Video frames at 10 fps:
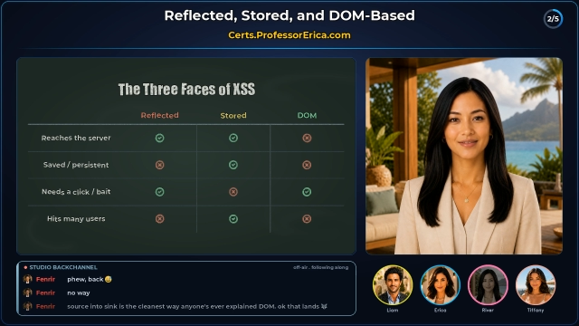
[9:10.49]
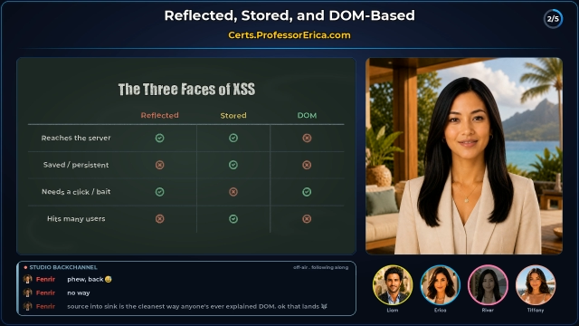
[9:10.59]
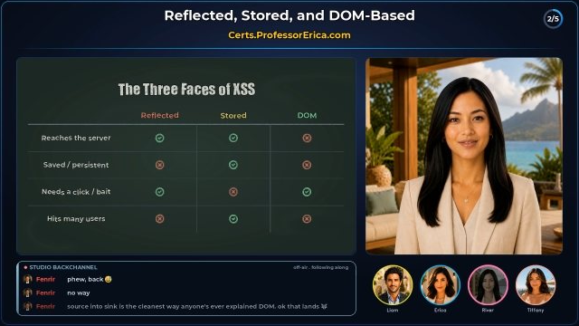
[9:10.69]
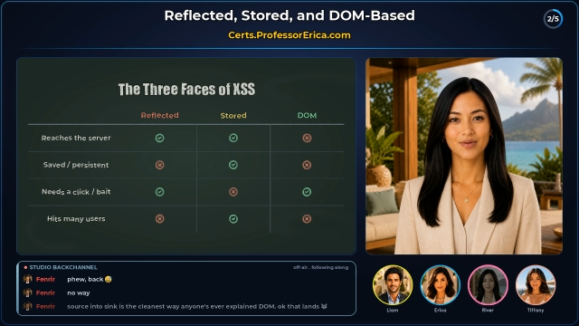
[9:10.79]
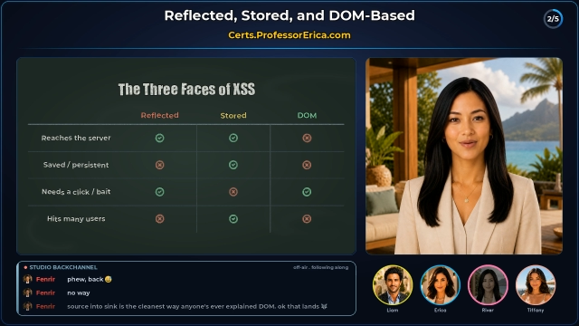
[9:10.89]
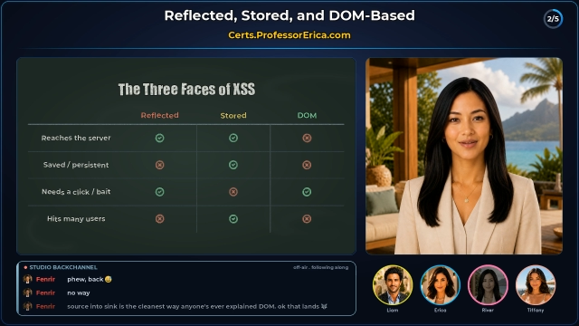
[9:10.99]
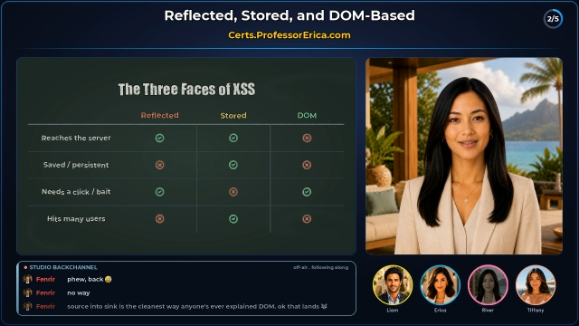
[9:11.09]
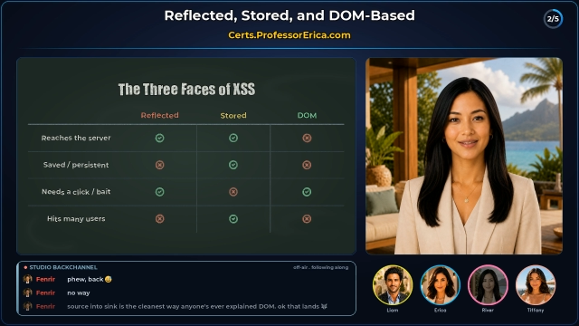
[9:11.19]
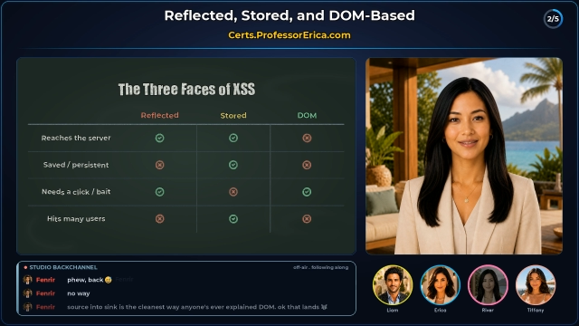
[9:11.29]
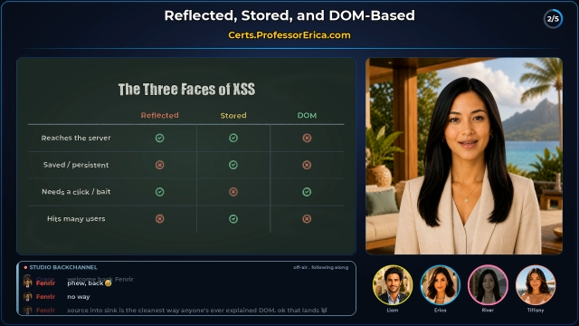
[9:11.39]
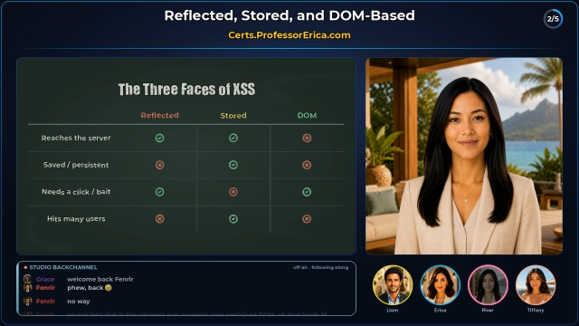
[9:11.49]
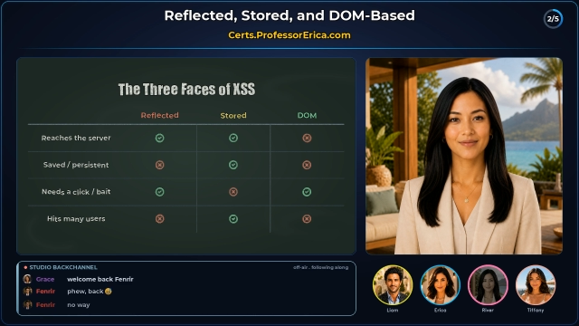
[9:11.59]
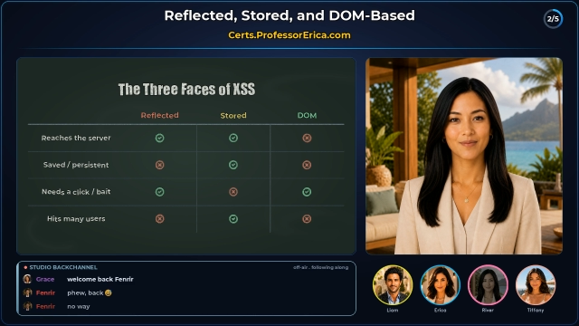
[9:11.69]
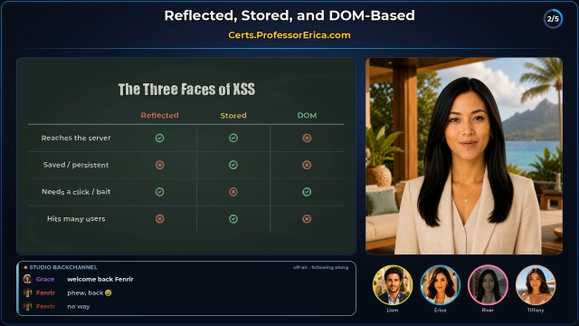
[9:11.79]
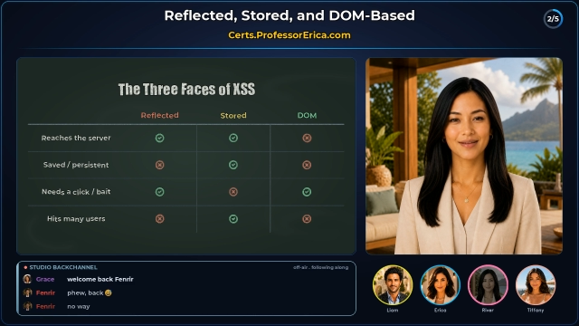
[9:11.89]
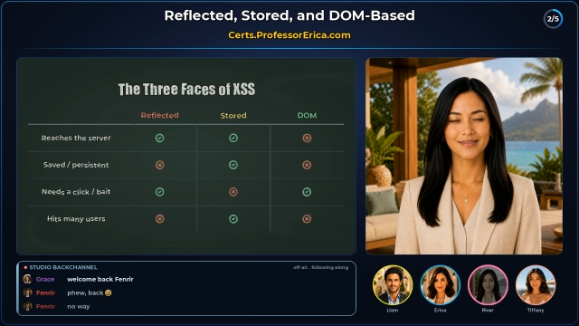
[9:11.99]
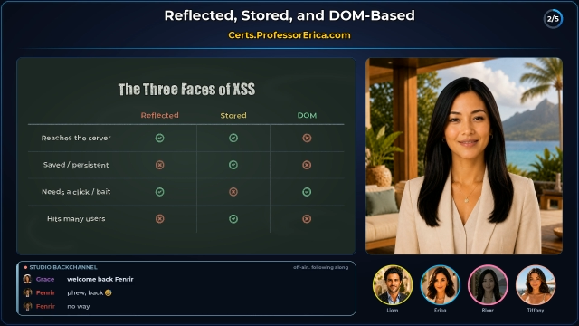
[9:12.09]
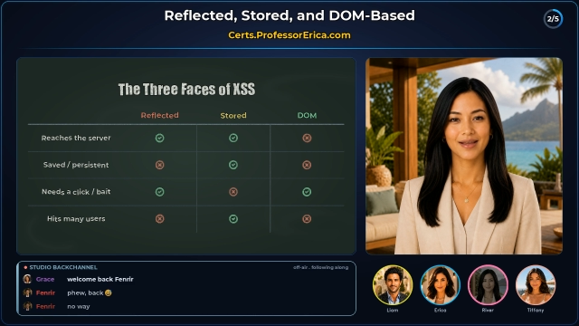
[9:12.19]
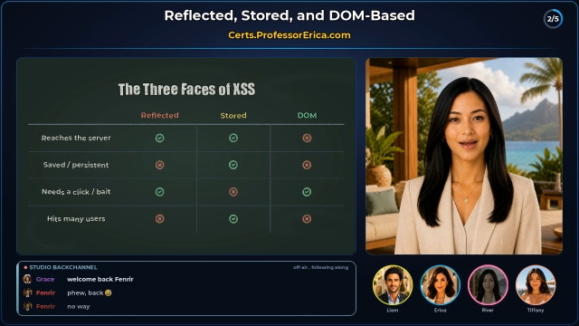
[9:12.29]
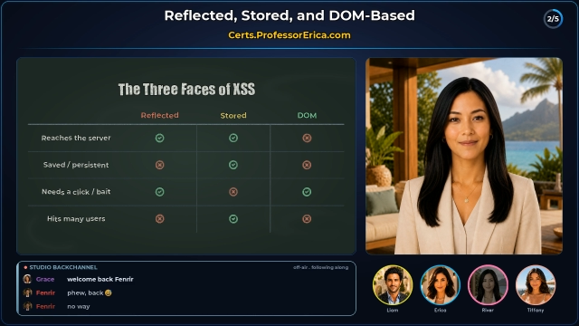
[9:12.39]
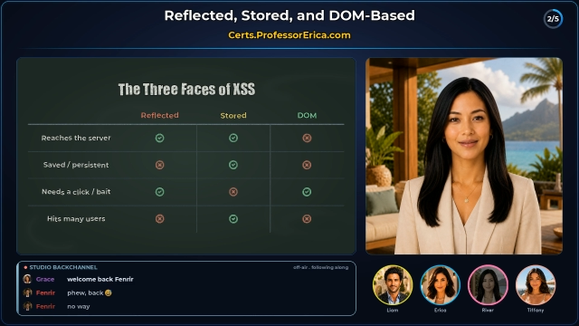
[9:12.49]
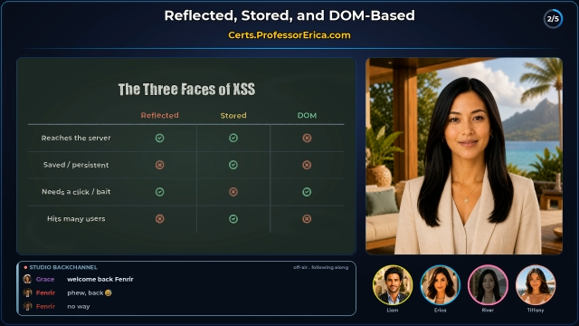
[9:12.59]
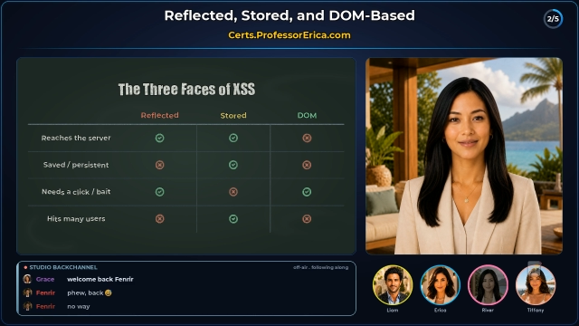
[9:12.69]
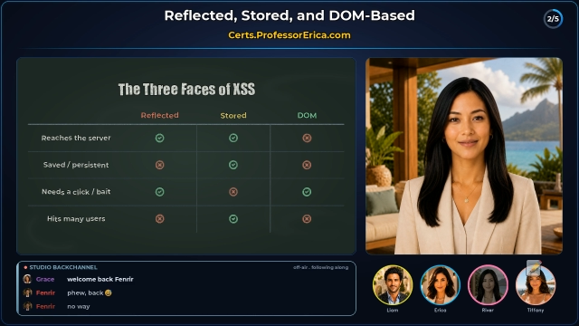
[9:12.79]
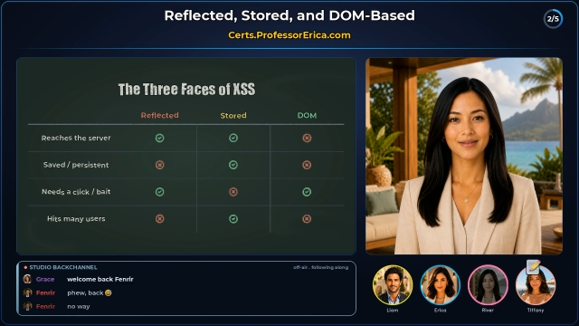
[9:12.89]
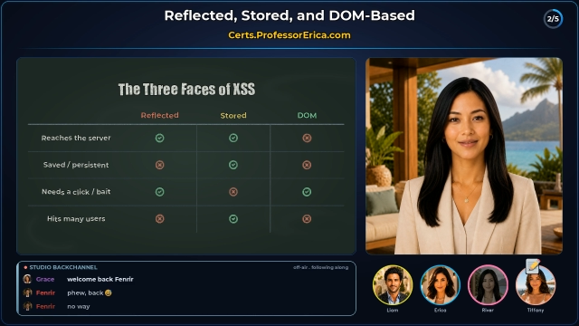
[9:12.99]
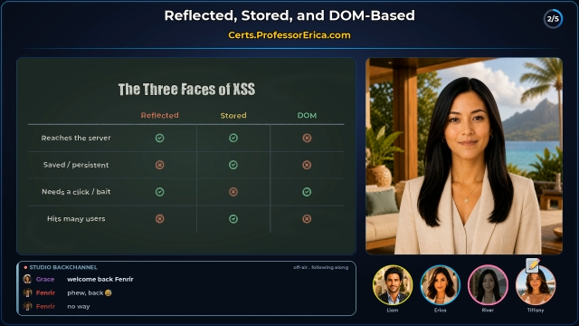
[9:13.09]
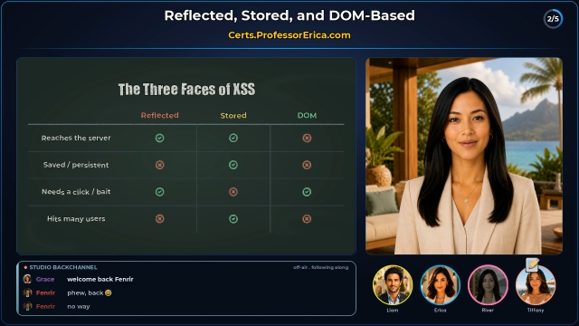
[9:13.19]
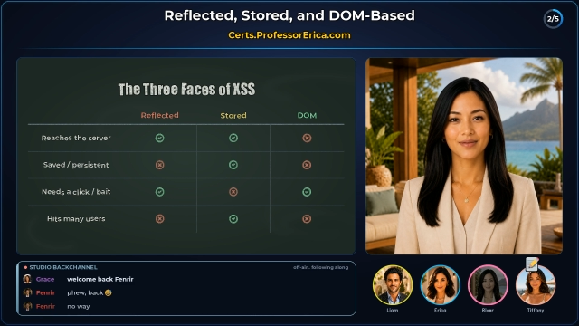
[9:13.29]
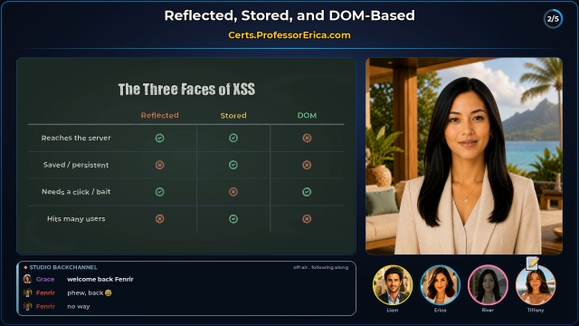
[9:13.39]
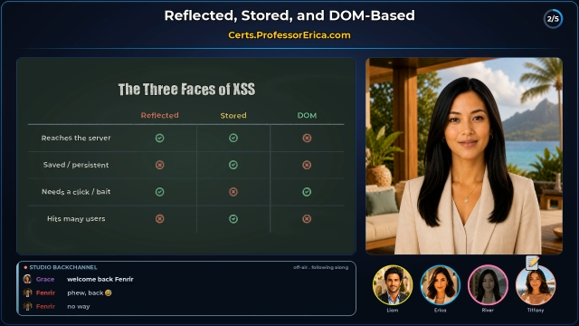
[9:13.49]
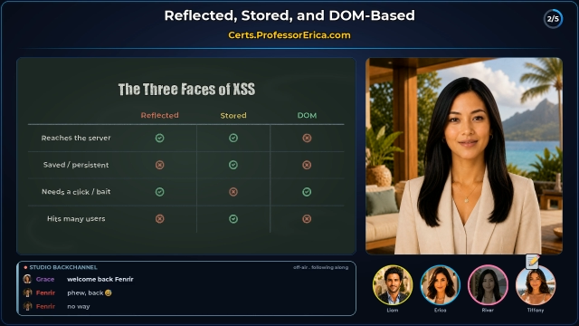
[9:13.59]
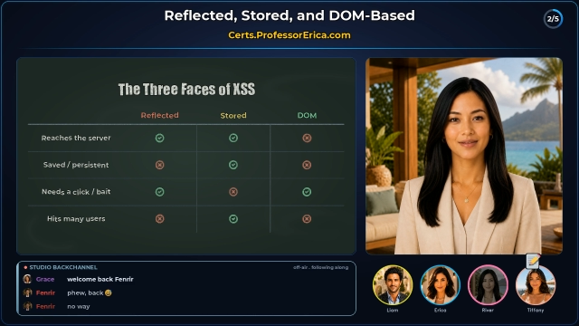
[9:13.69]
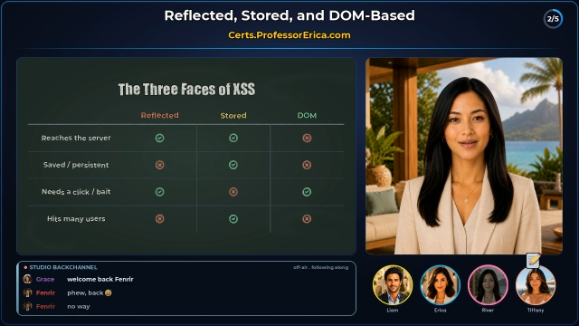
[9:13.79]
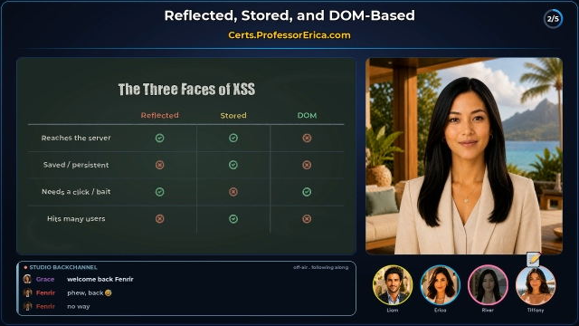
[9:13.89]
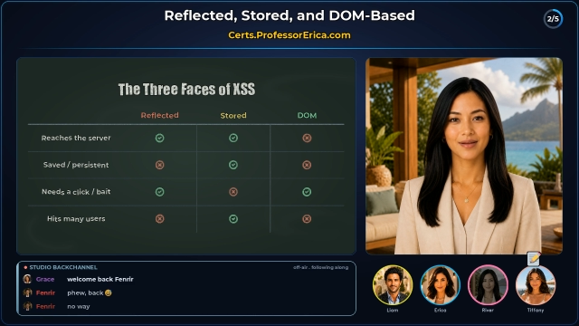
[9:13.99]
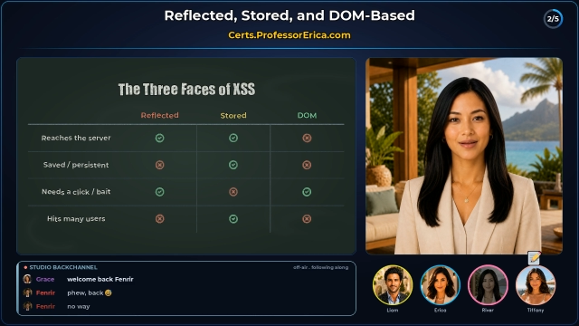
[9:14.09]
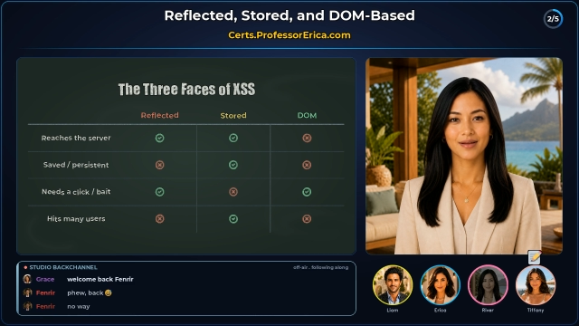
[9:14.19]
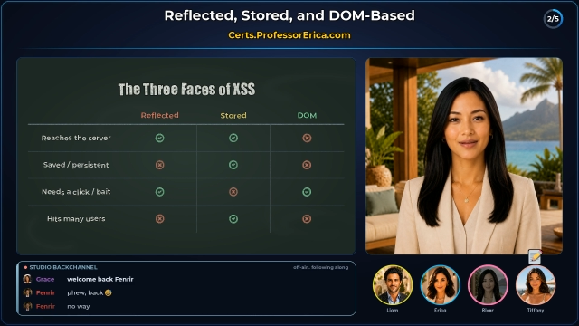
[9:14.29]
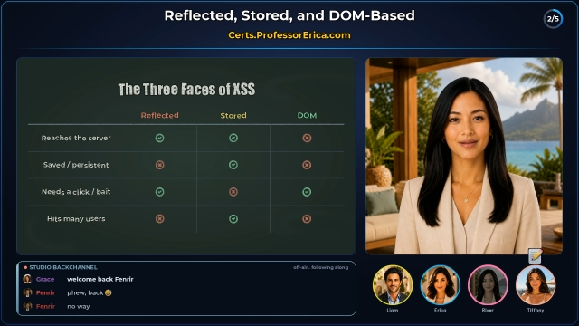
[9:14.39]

Stored is everyone. DOM is invisible to the server.